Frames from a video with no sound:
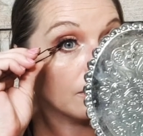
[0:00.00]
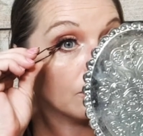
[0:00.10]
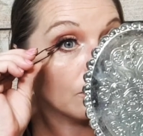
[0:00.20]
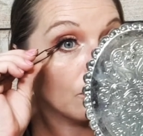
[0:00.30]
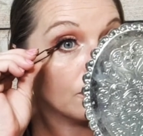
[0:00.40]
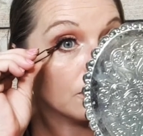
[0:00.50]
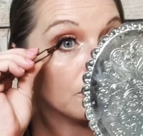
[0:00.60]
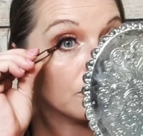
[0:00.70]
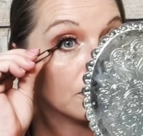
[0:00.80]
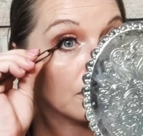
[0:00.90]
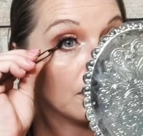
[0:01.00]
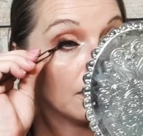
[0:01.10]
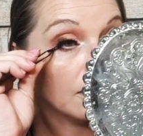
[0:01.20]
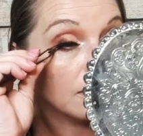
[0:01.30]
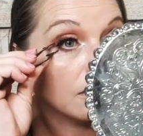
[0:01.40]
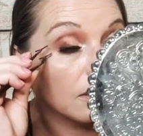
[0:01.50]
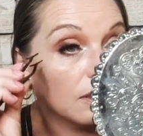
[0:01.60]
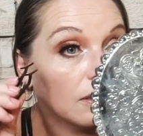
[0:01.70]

you're only supposed to cut